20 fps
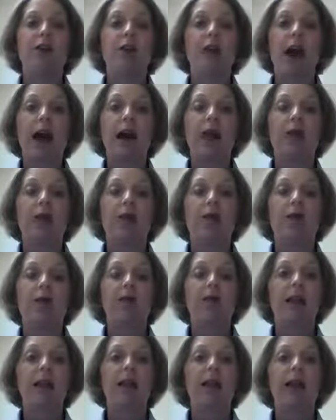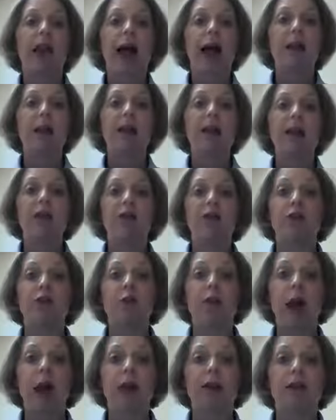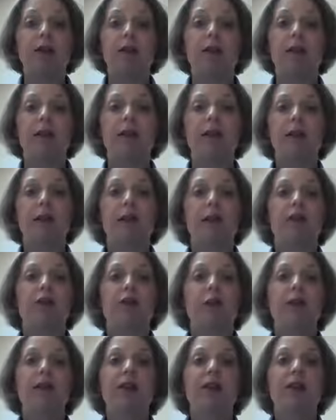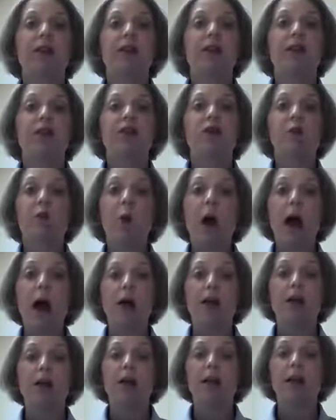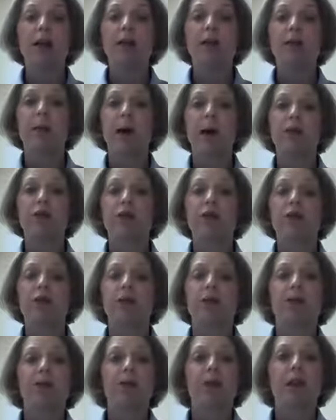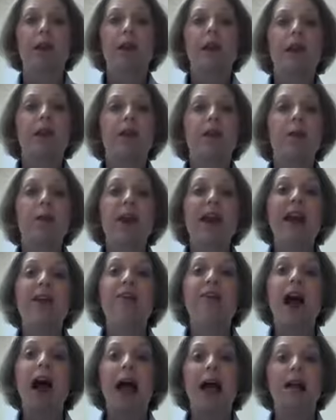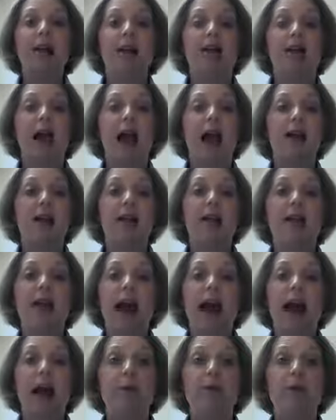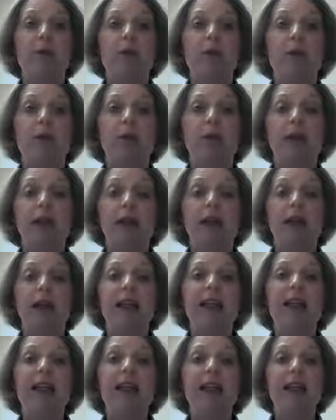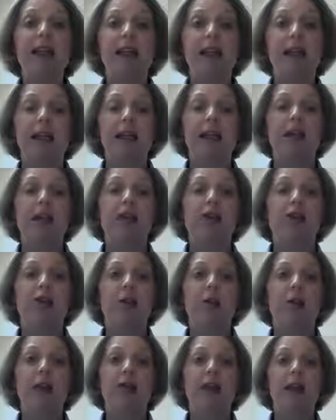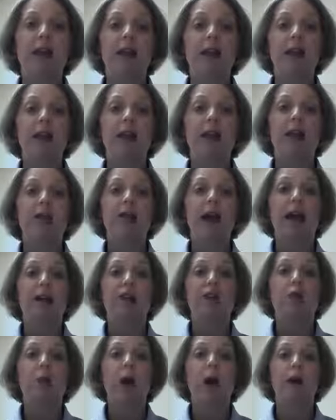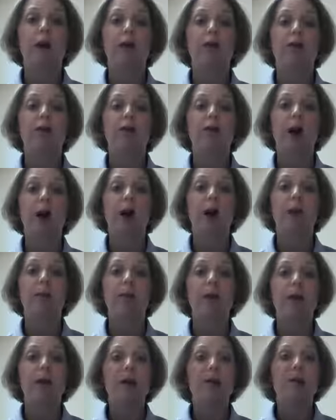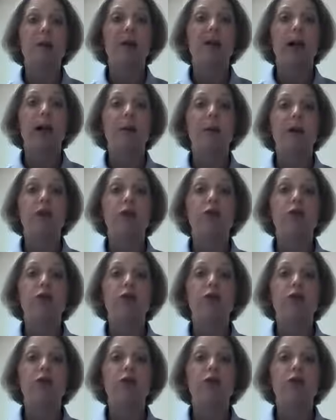your ankle and allowing it to rest so it doesn't swell as much. Then we have ice. Ice is absolutely key to preventing that swelling from becoming